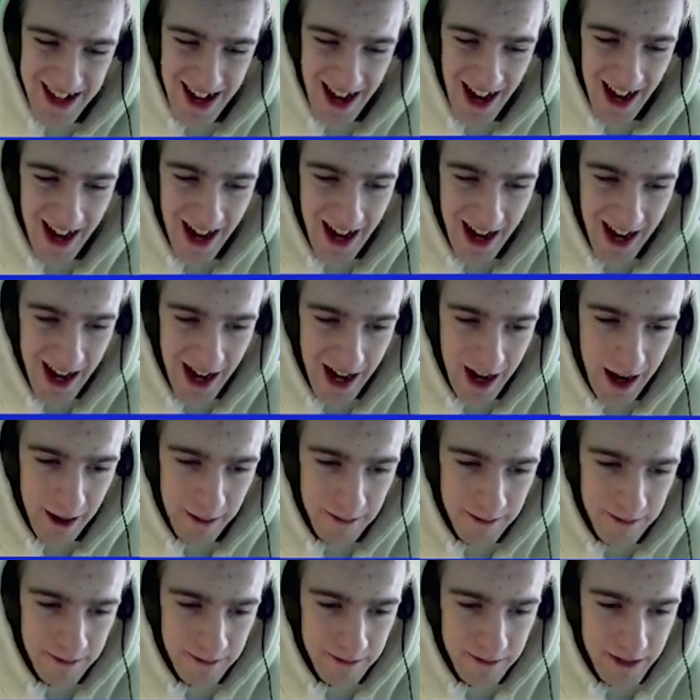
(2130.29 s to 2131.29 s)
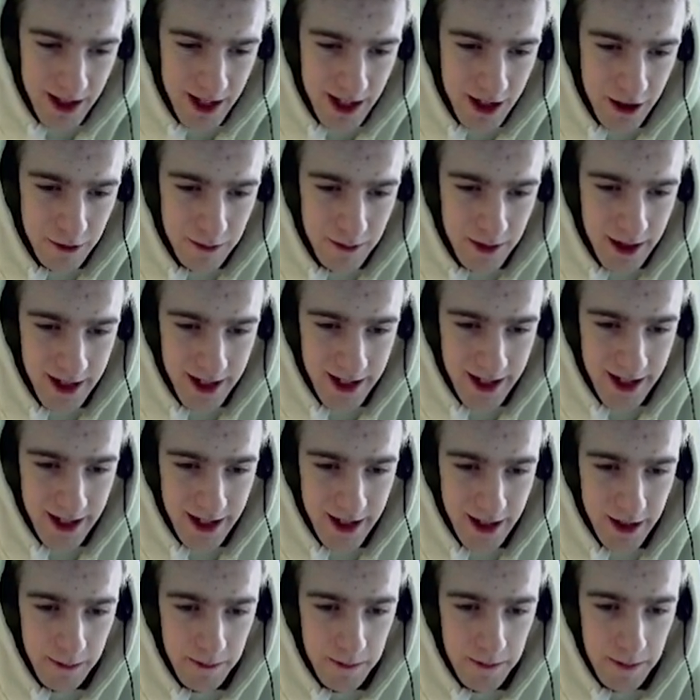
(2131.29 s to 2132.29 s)
um, heal Monkey
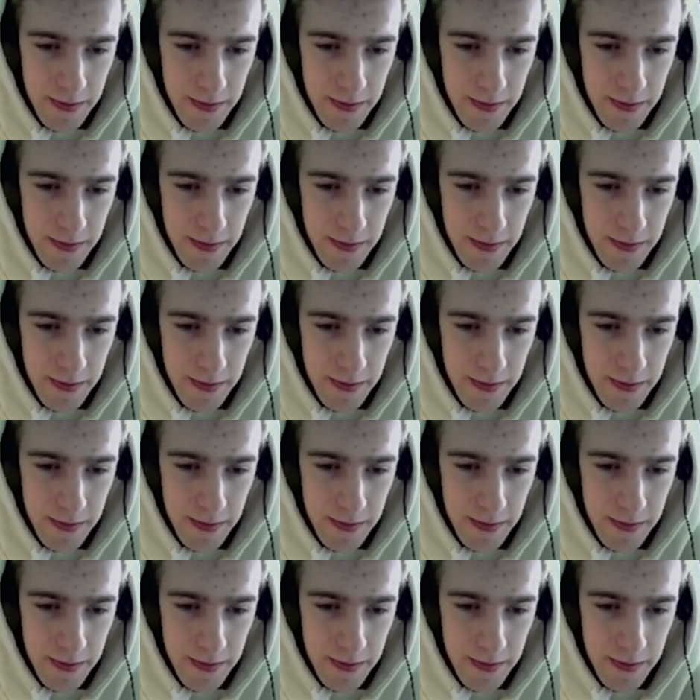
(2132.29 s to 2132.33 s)
King.